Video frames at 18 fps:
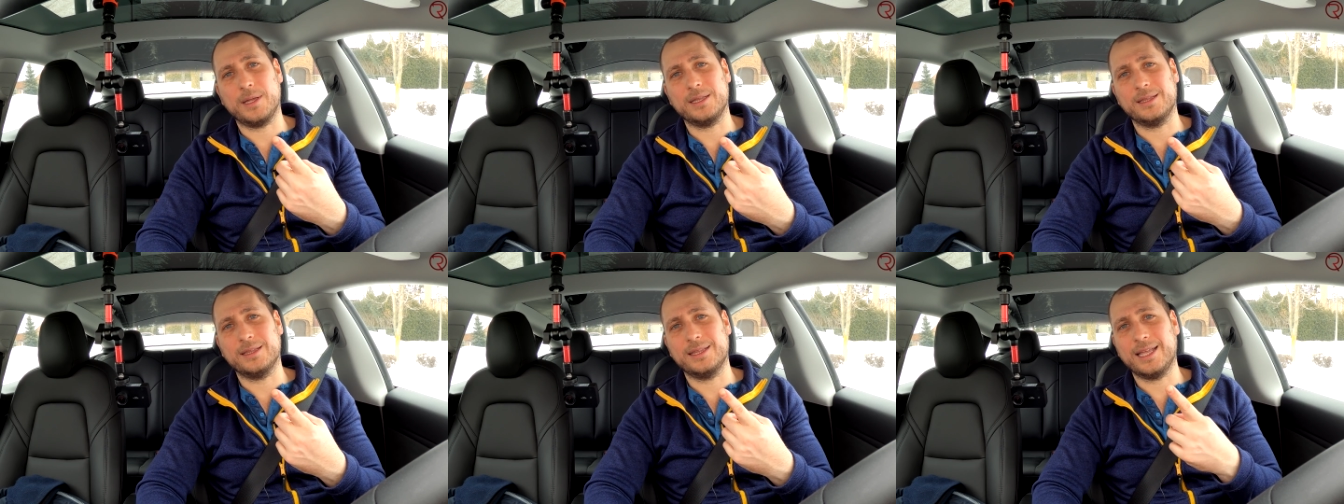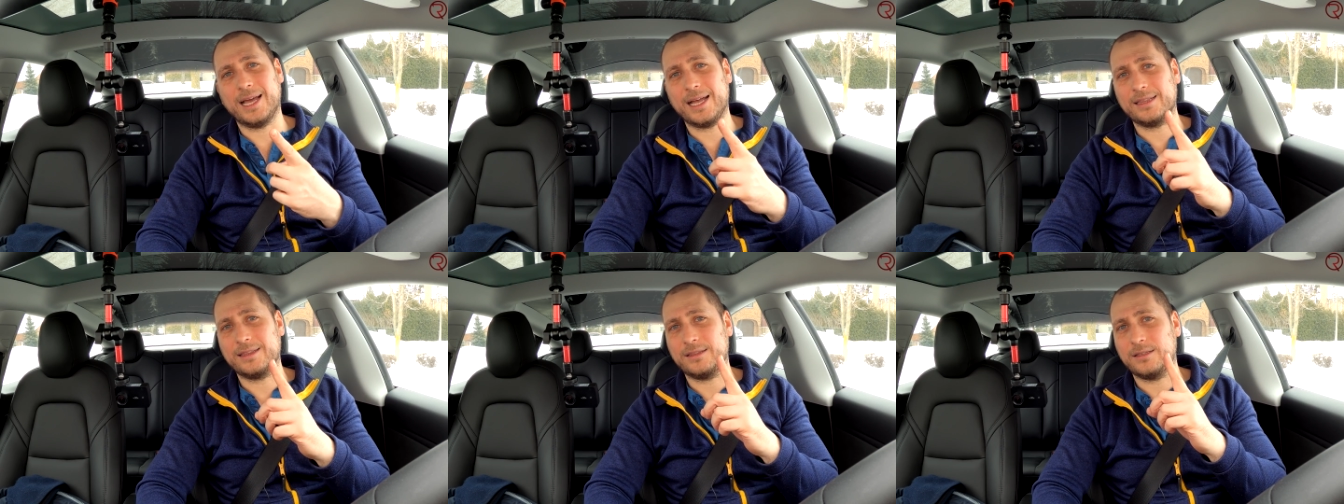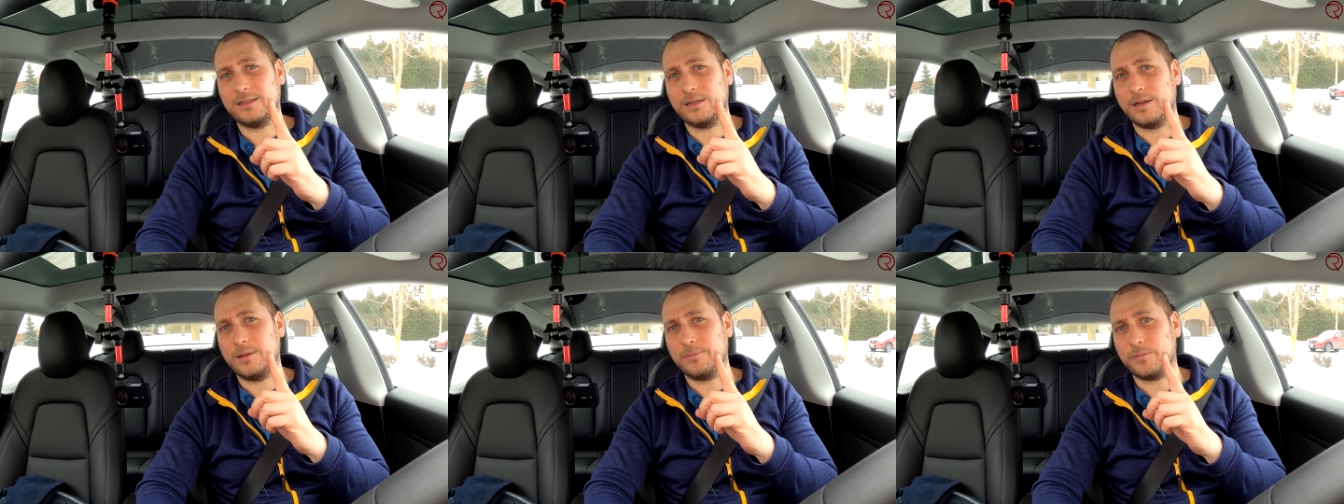and that
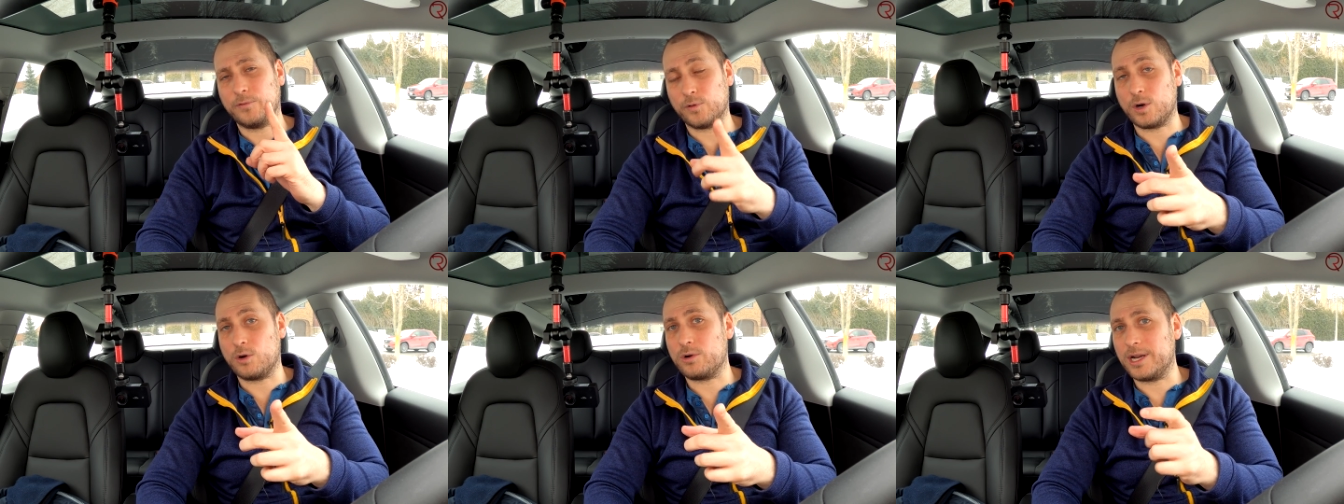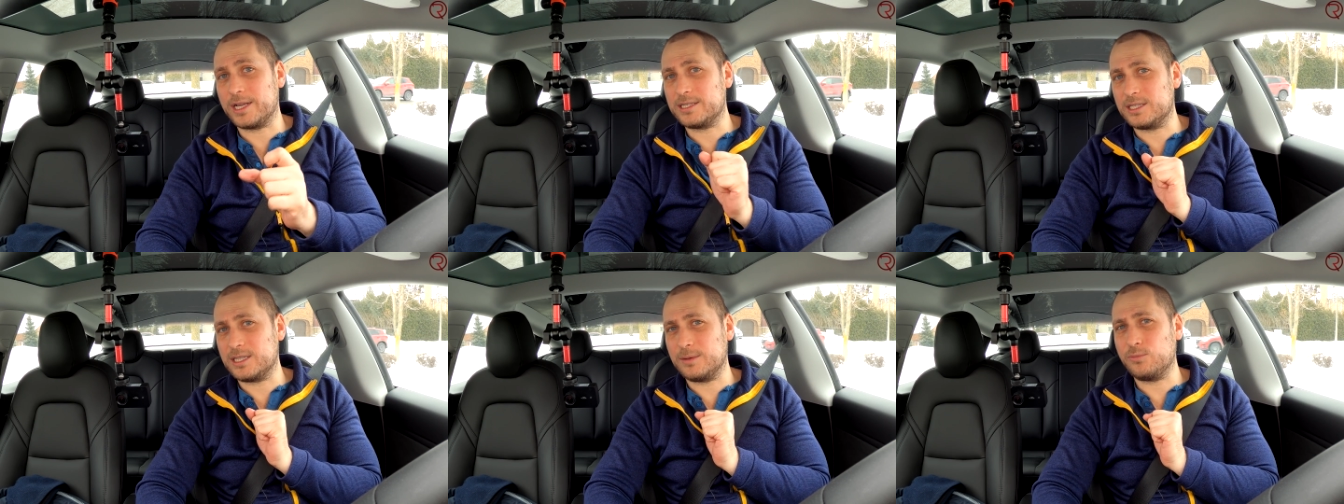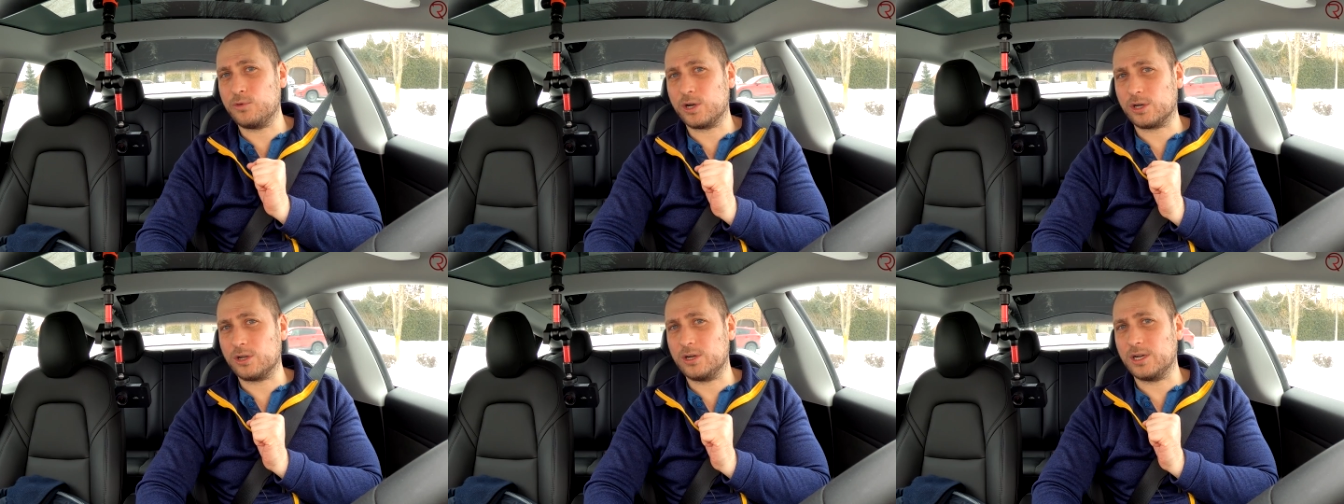for our next
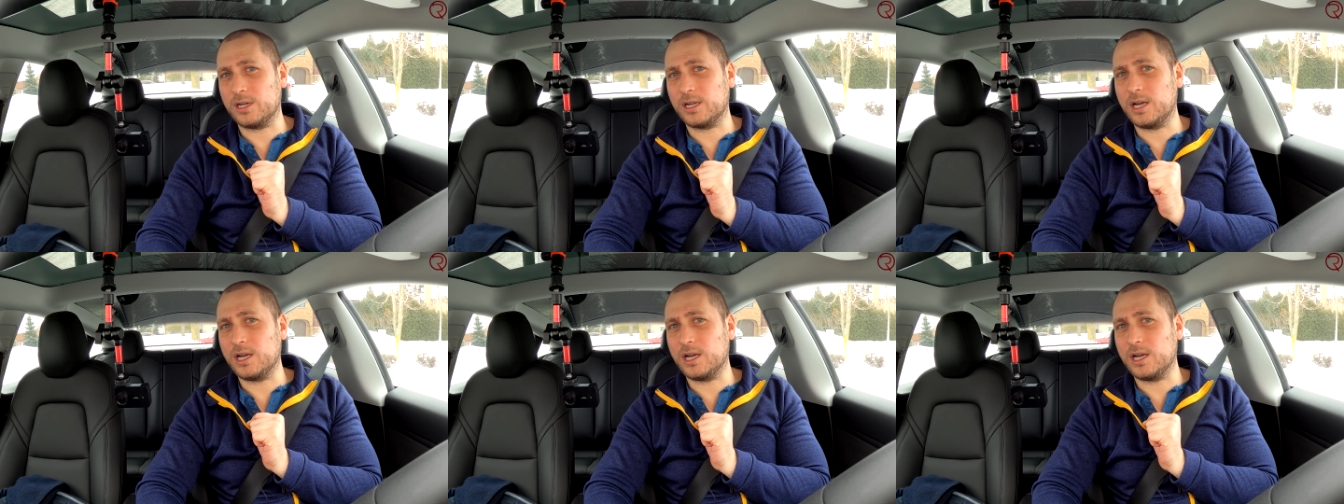trip we're gonna